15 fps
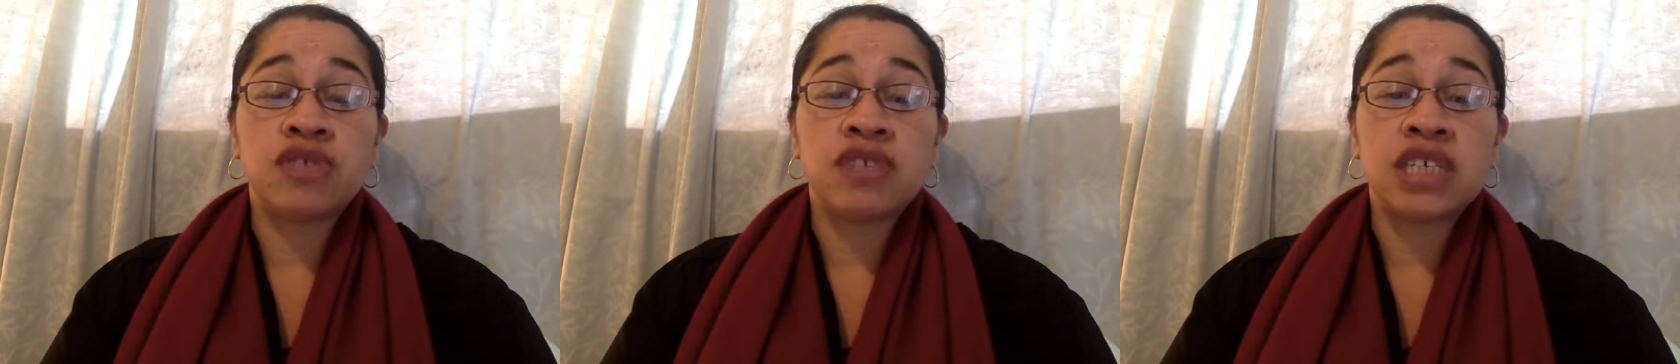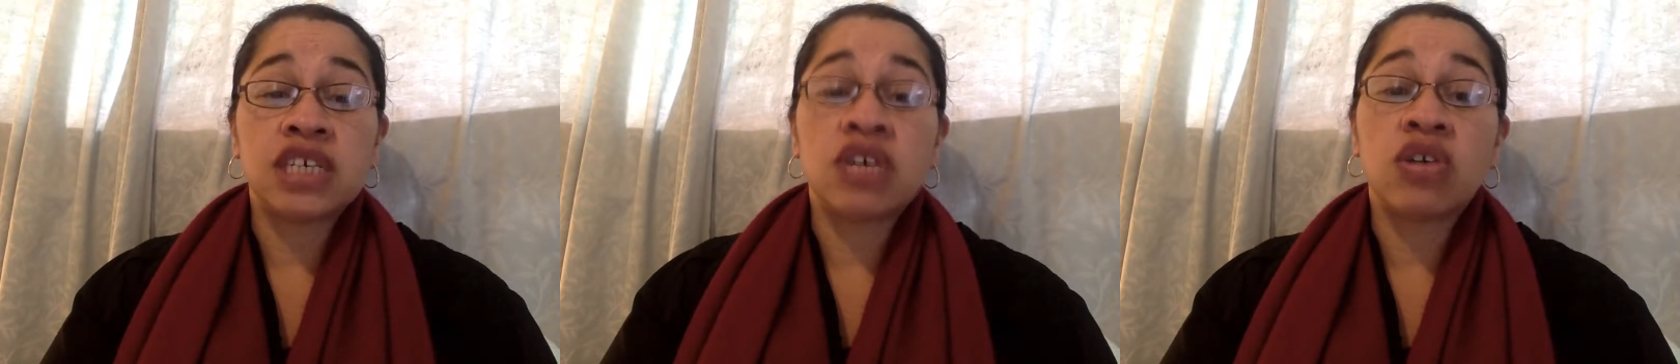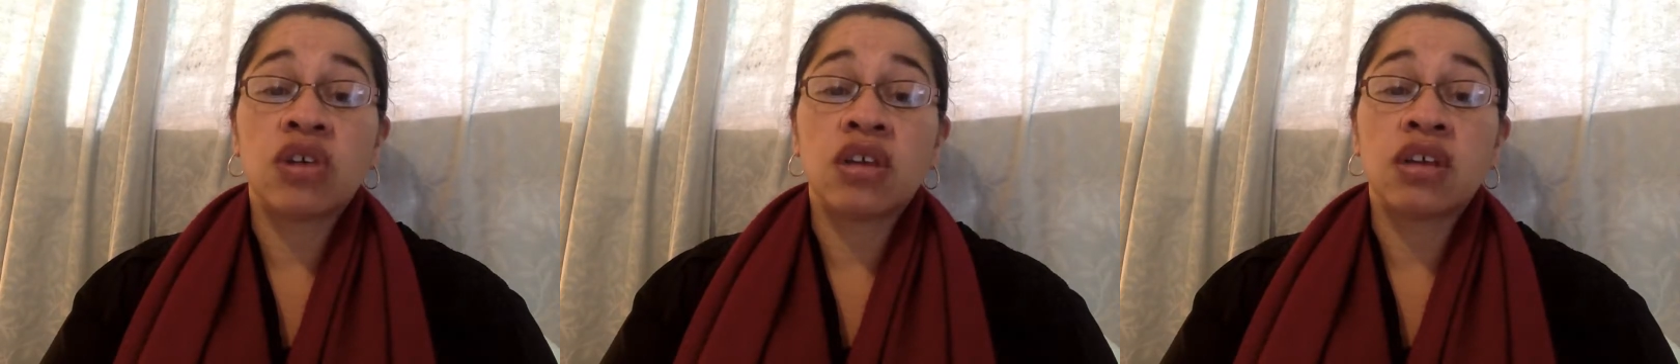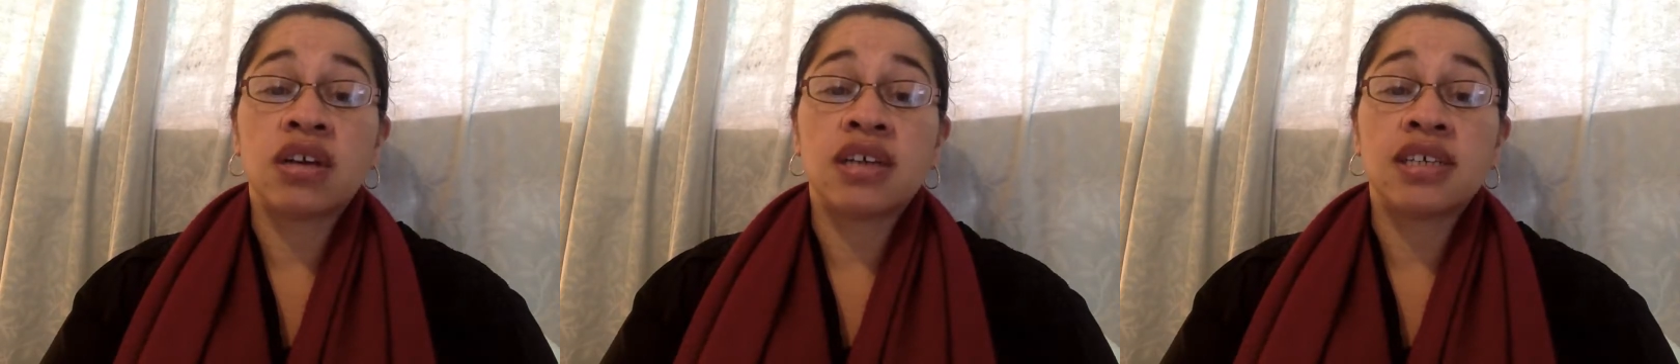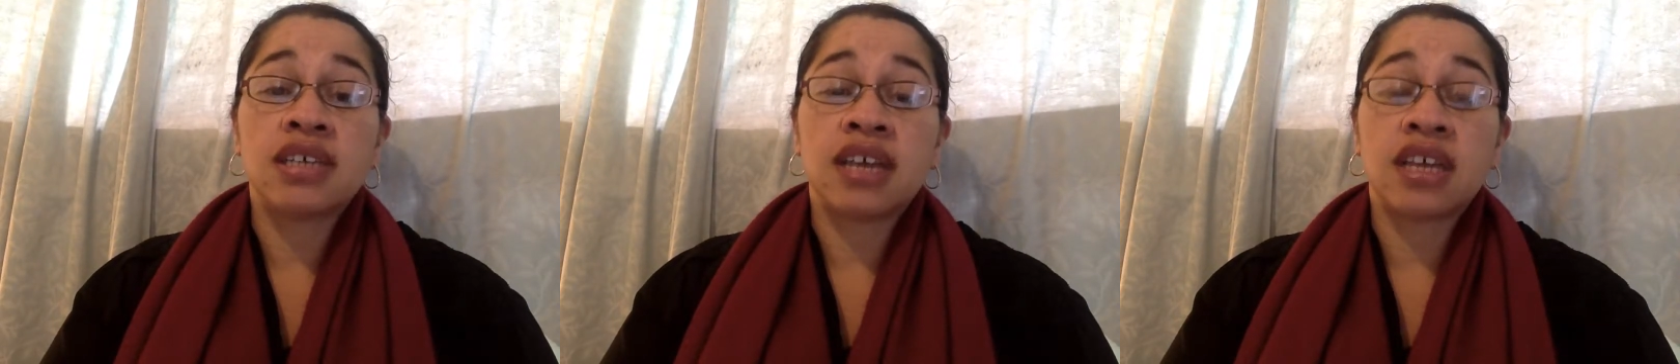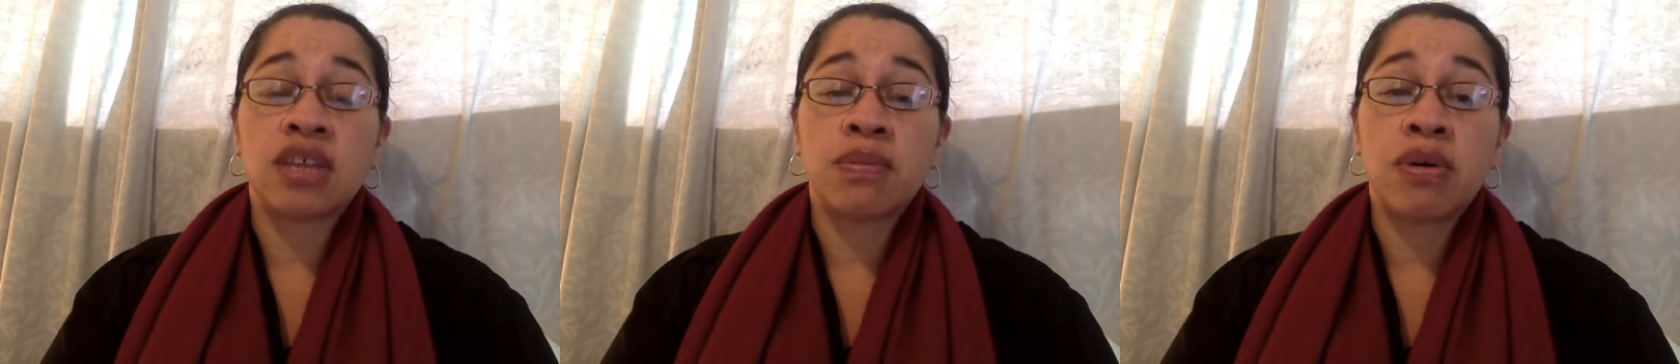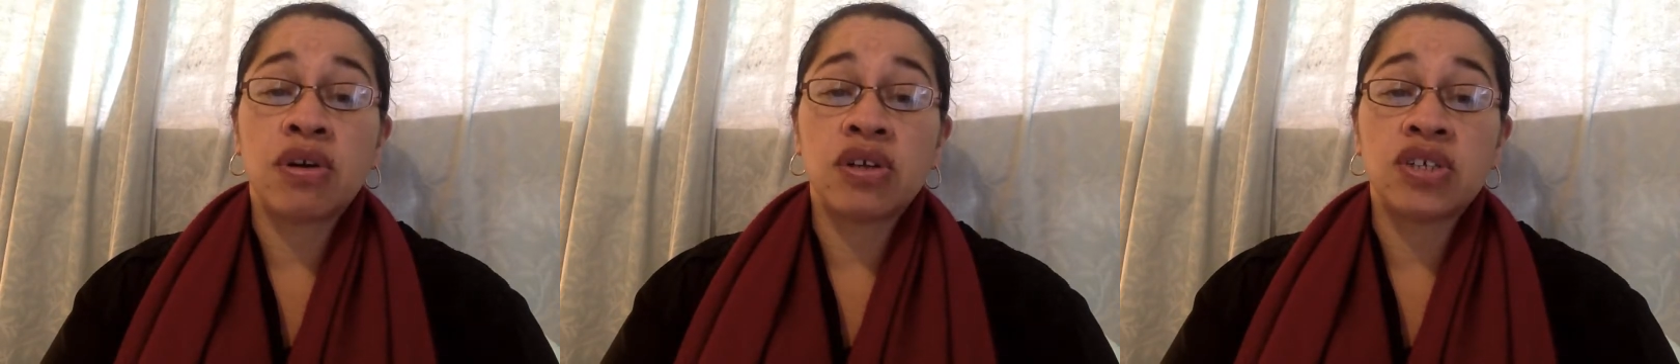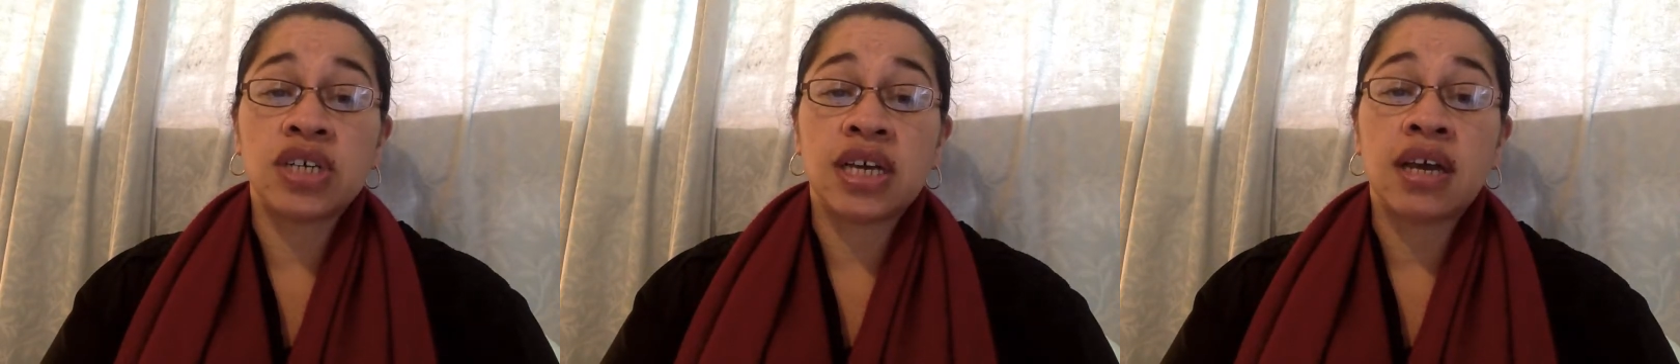for Decolonising
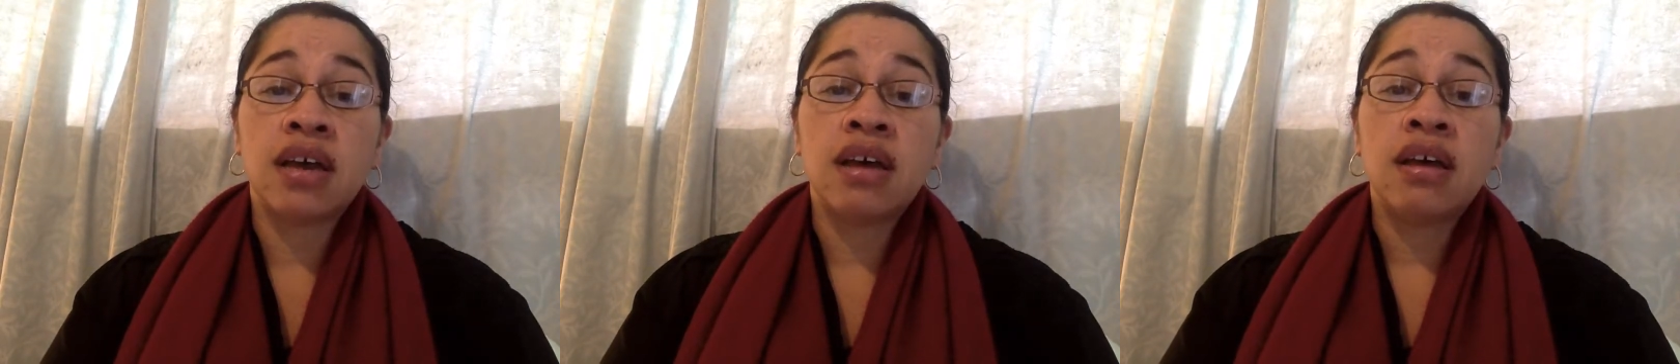Anthropology,